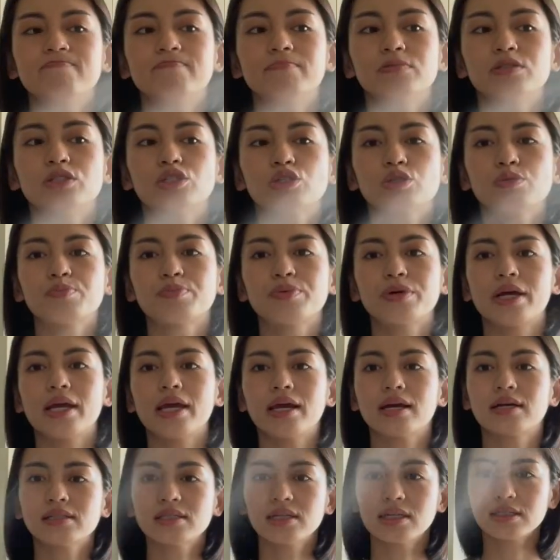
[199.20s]
spray
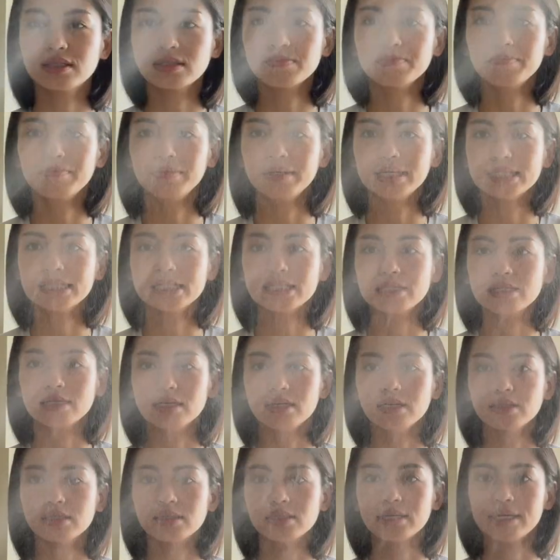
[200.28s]
because it's mist
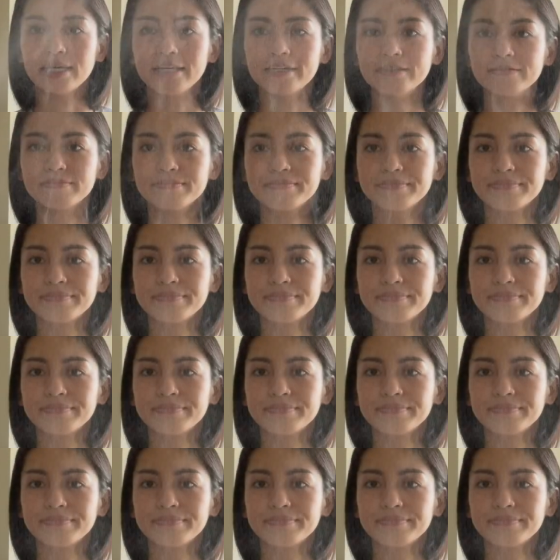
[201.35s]
easy.